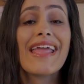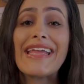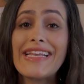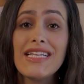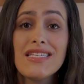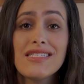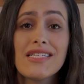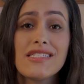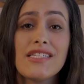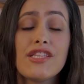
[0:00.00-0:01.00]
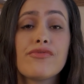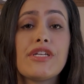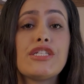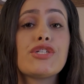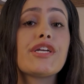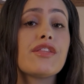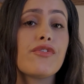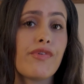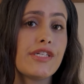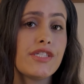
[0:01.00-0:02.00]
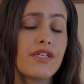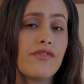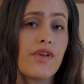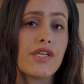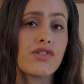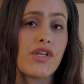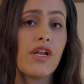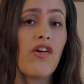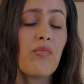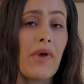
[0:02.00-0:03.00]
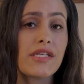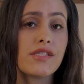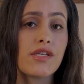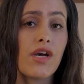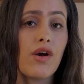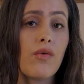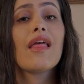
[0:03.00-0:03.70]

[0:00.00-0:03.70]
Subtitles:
In 1863, during the French invasion of Mexico,